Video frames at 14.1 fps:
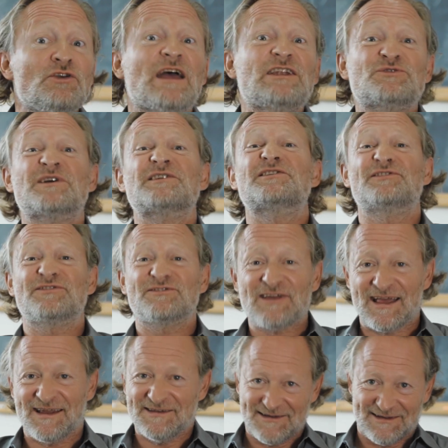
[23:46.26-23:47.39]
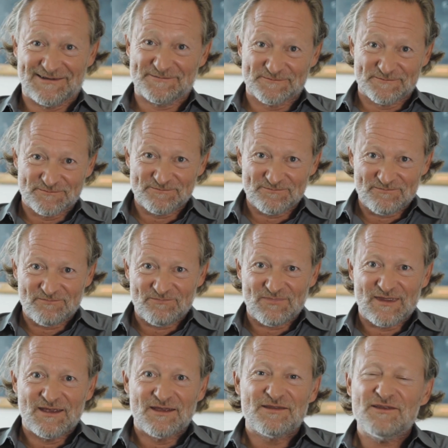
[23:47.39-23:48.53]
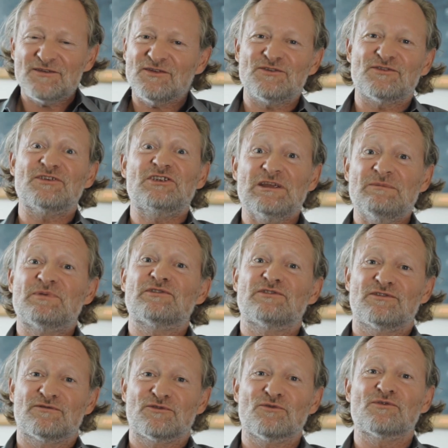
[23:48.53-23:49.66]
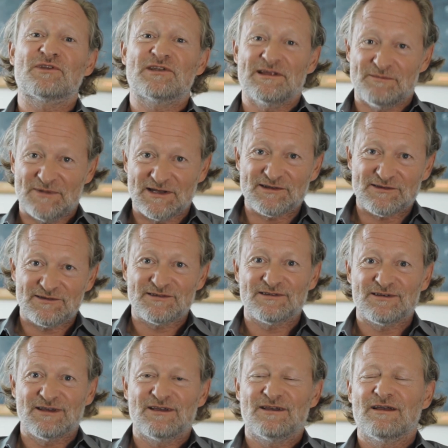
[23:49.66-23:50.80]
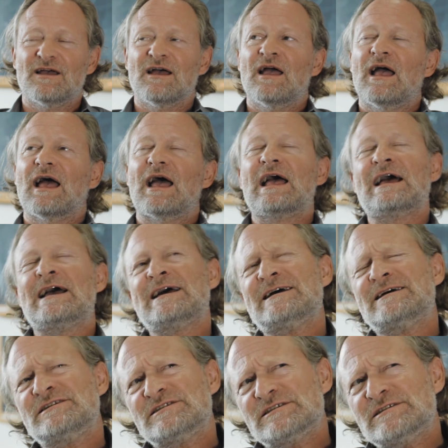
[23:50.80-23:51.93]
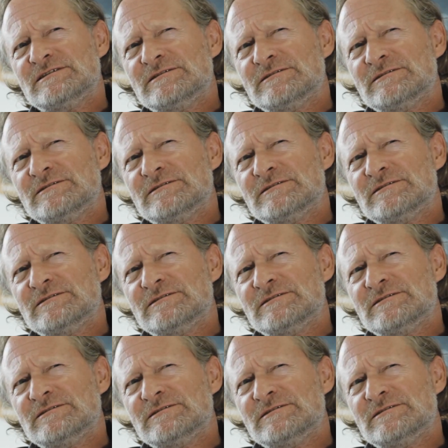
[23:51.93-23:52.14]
you get to understanding. This is the deepest of all the limits. And